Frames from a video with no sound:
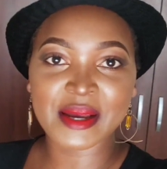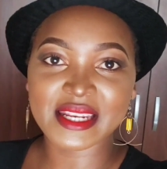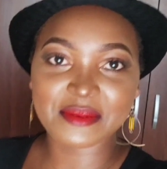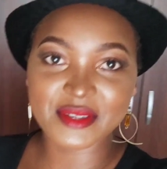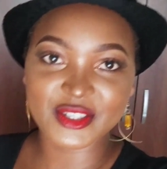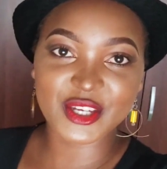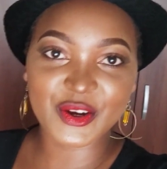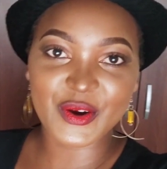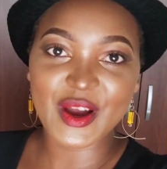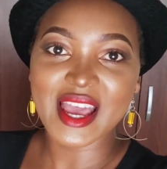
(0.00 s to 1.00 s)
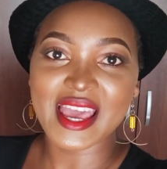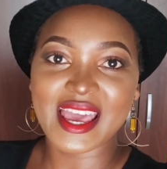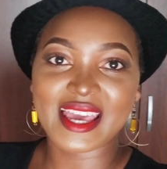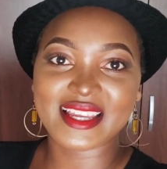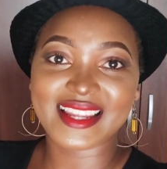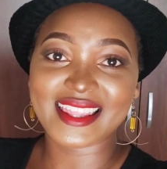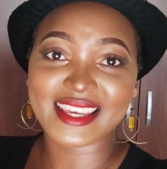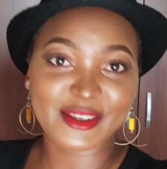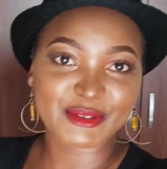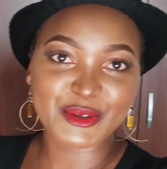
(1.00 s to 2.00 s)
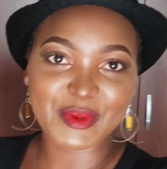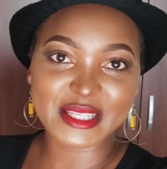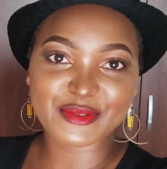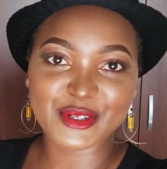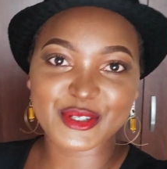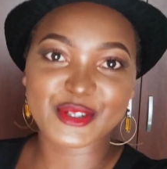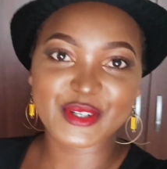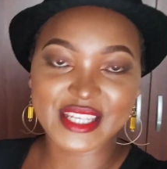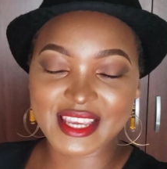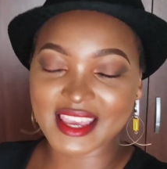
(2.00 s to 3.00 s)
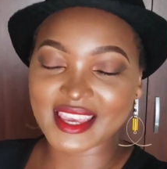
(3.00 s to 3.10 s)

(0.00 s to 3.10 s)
My name is Shykoh and thank you so much for tuning